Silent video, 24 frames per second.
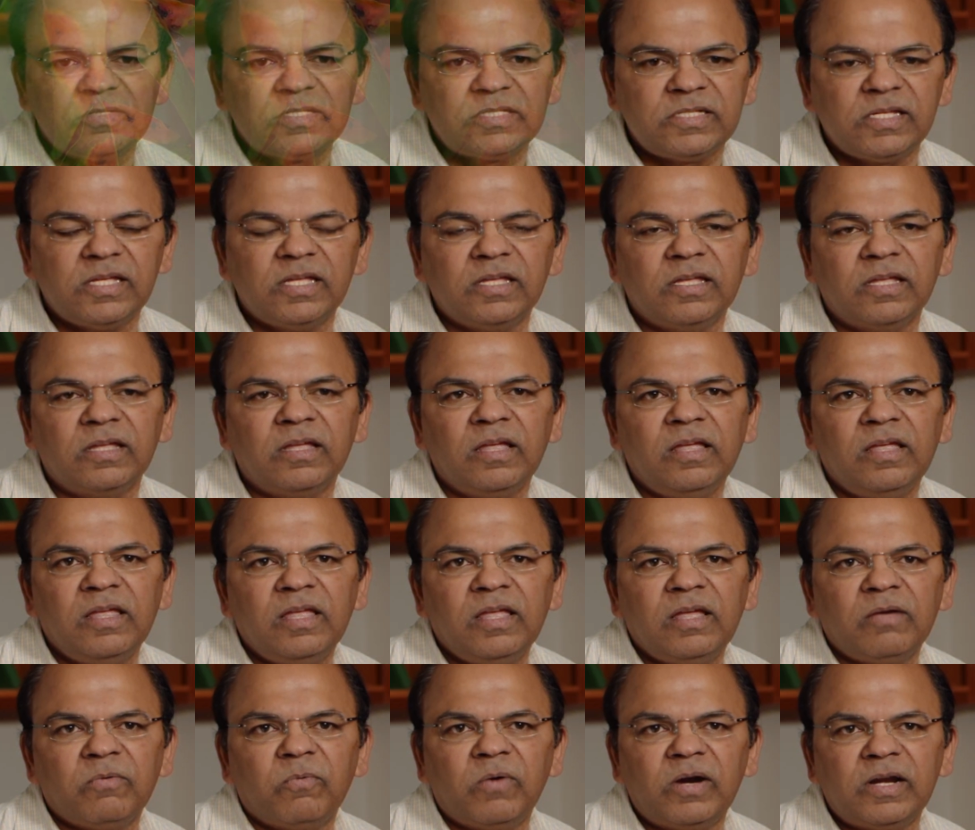see
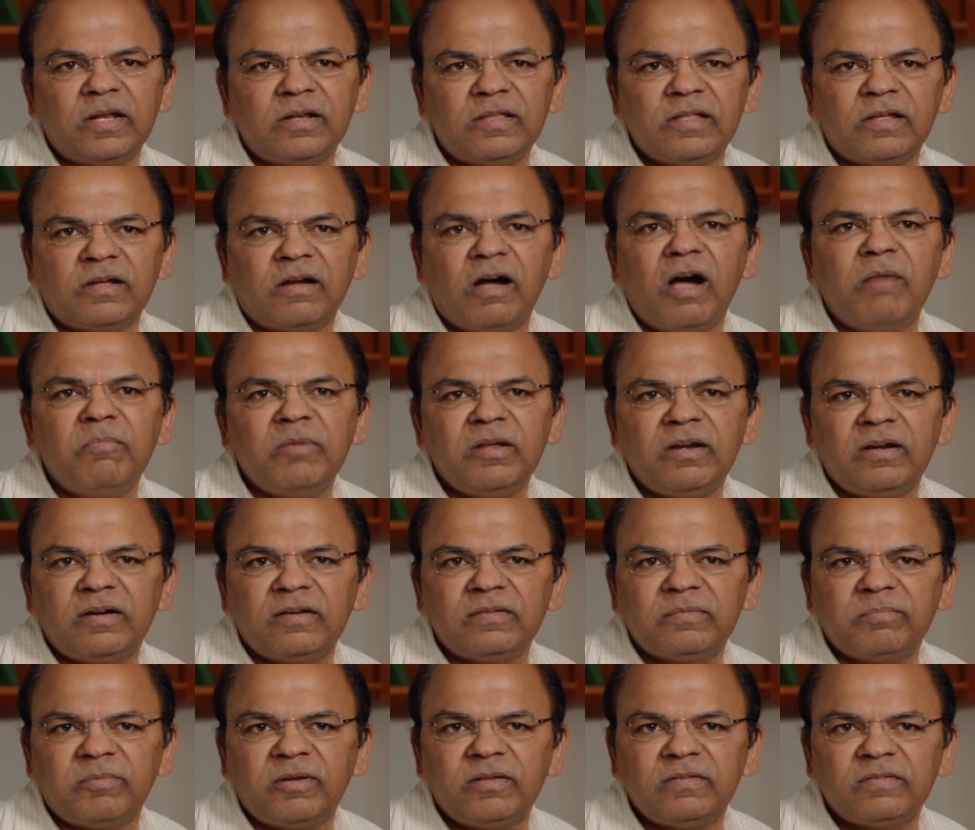what are the common
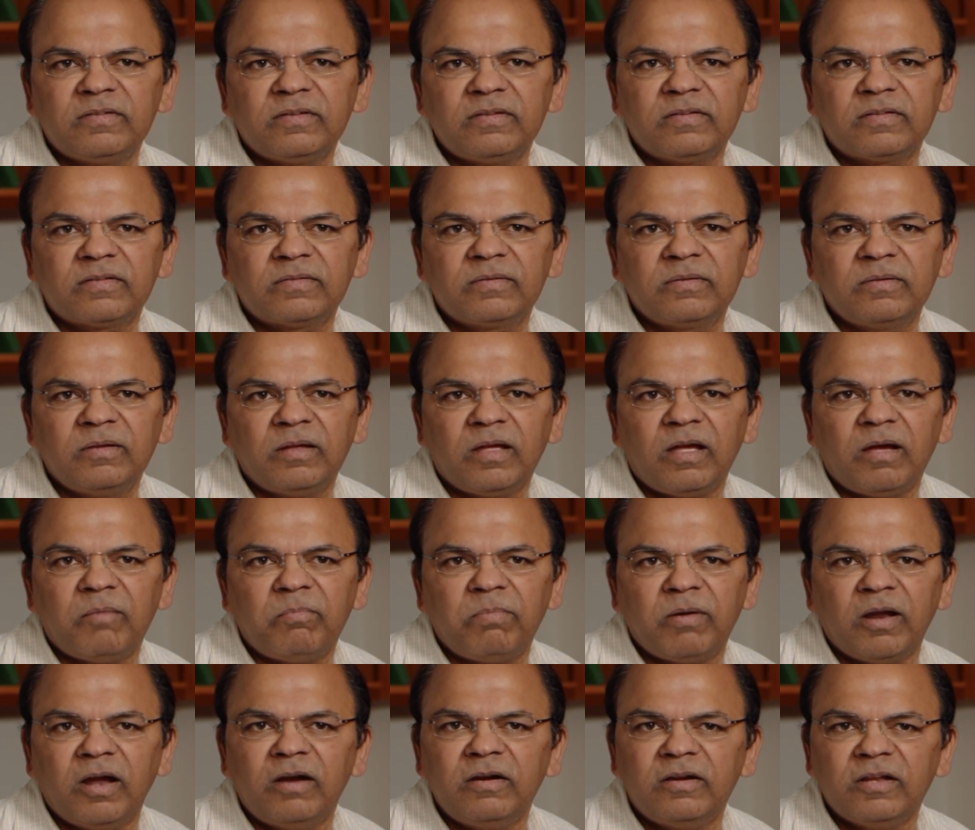responses a uh,
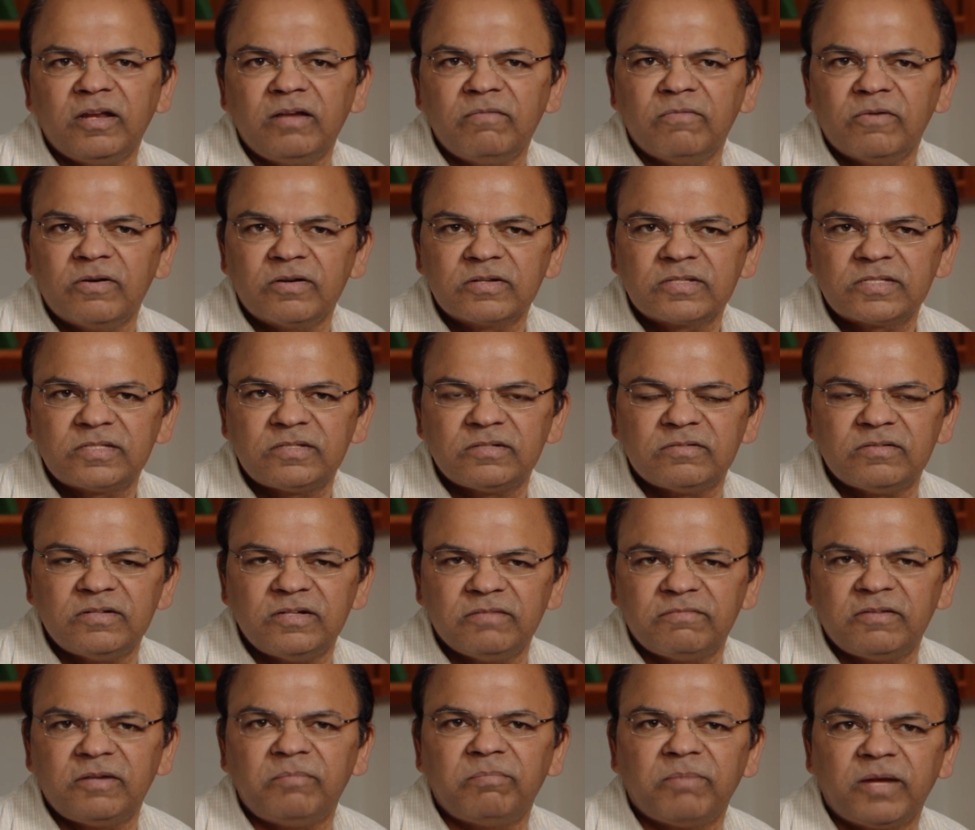plant invokes to
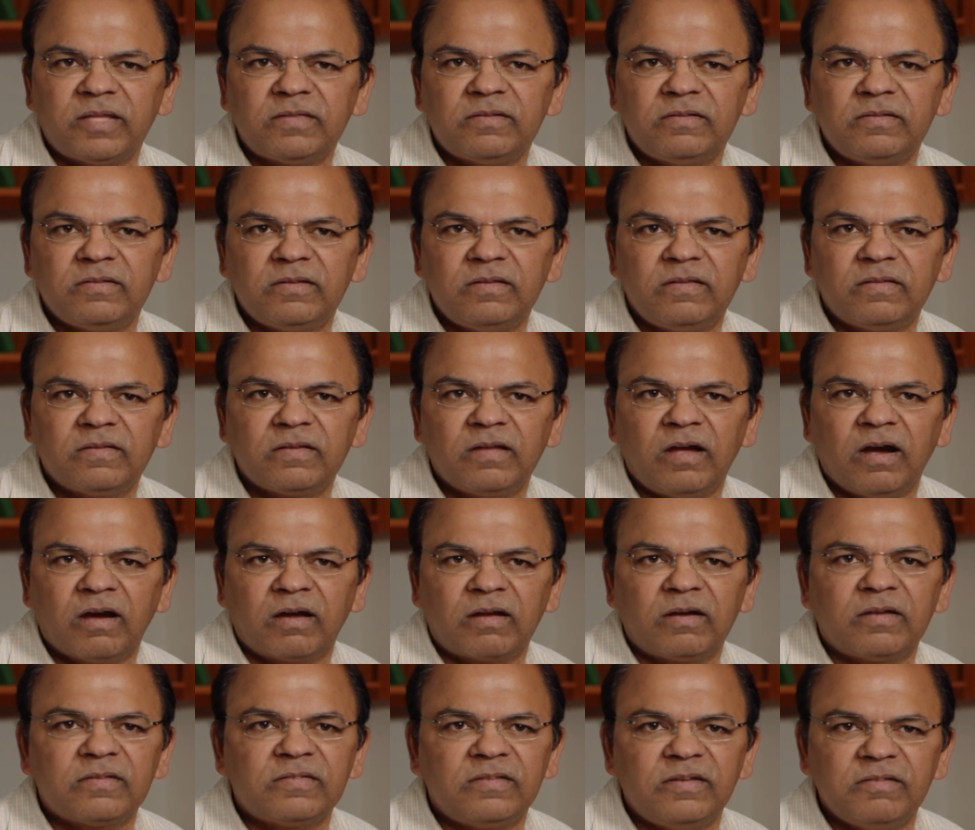different pathogens
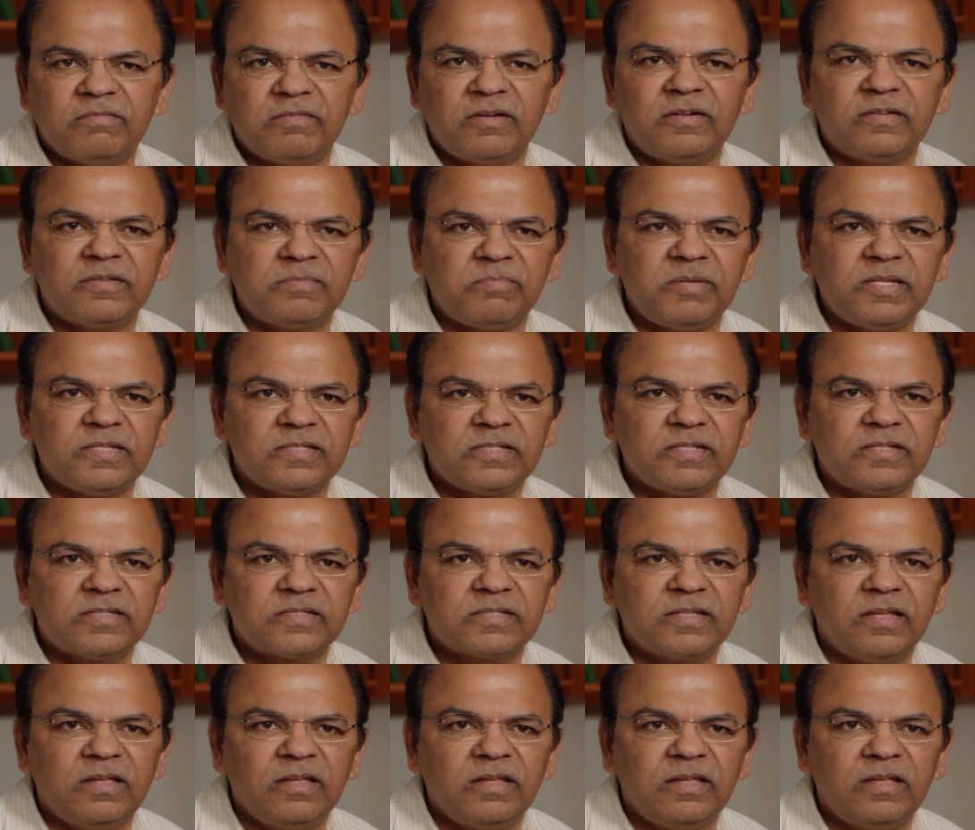across different species